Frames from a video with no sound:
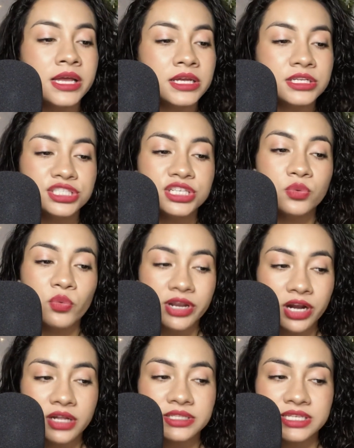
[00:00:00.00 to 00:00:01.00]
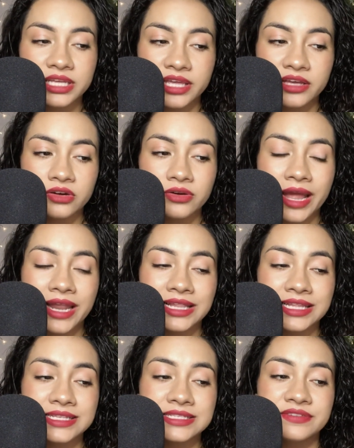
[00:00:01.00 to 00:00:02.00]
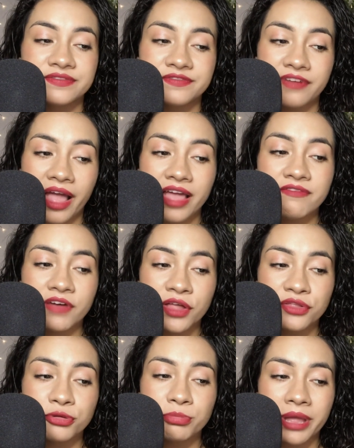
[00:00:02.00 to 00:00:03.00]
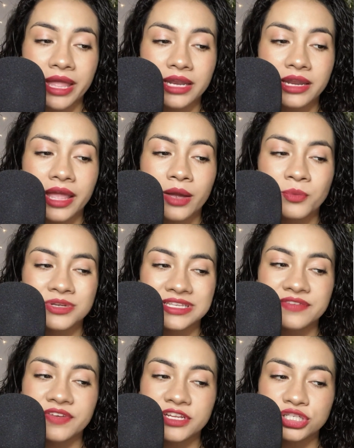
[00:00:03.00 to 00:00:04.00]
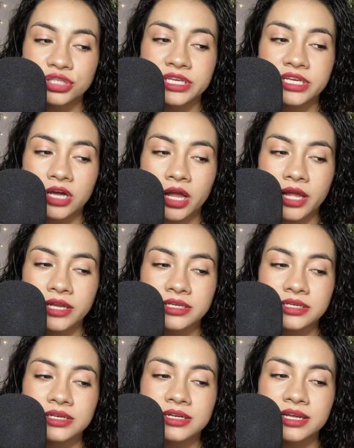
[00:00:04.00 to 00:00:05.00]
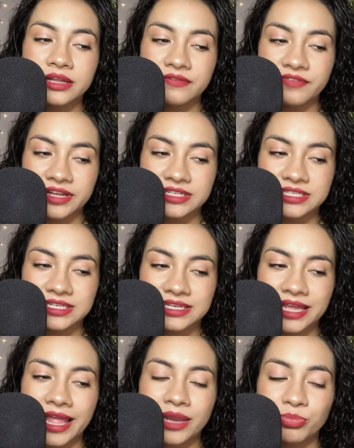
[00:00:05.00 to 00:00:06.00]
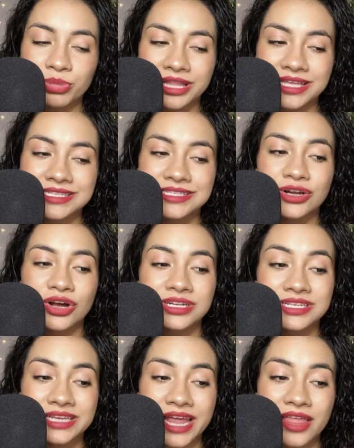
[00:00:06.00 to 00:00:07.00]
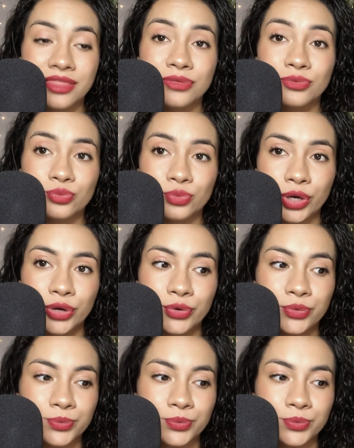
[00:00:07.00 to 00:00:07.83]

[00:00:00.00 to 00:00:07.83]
She went on to kill at least 5 other men and was eventually caught, convicted, and placed on death row.